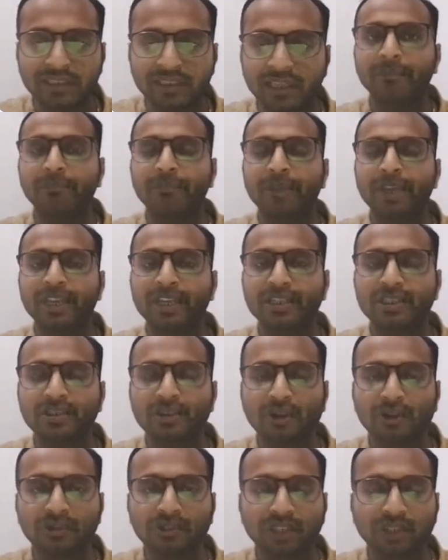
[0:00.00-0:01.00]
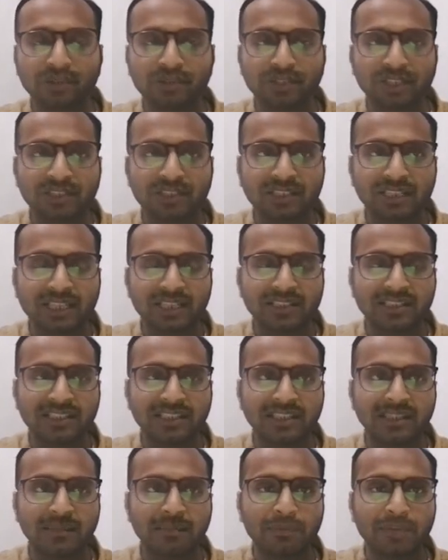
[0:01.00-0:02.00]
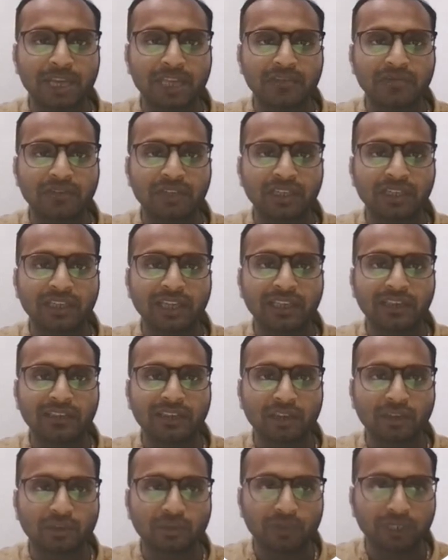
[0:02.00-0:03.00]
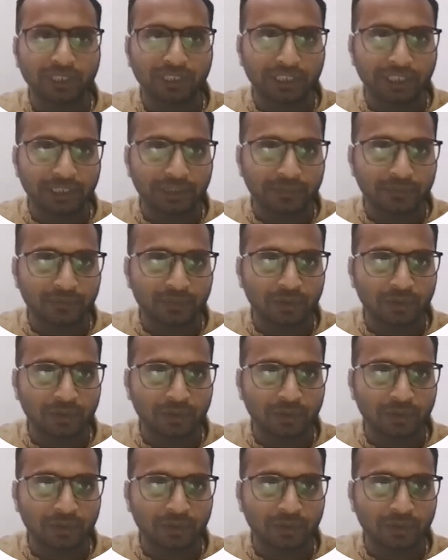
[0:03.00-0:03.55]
and based on the user selection the price will get calculated.